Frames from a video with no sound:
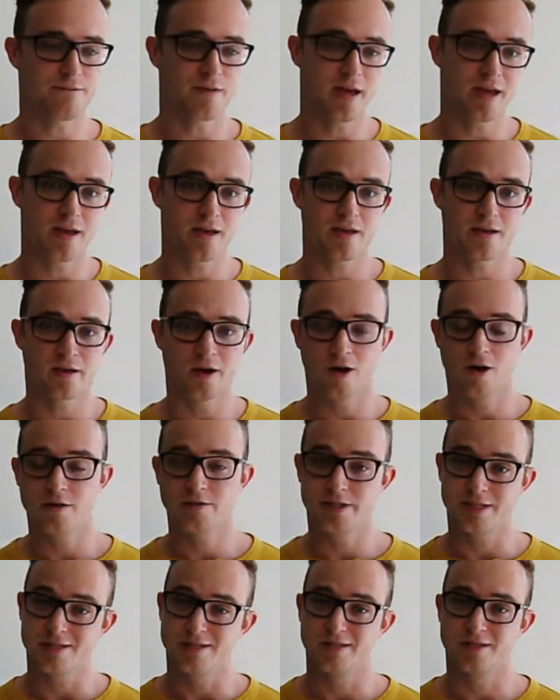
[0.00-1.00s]
a
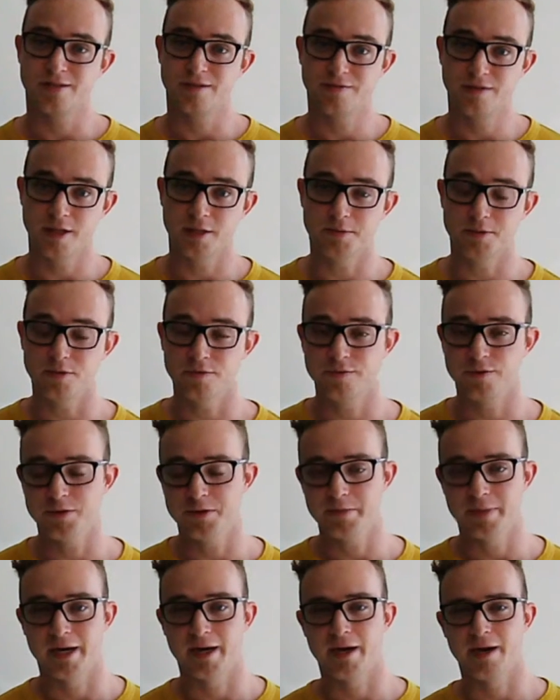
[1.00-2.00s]
hard disk available for you
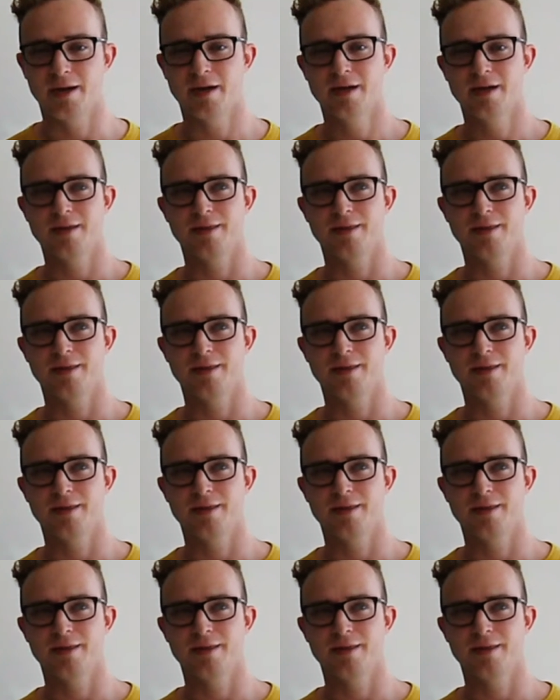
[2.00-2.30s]
to buy.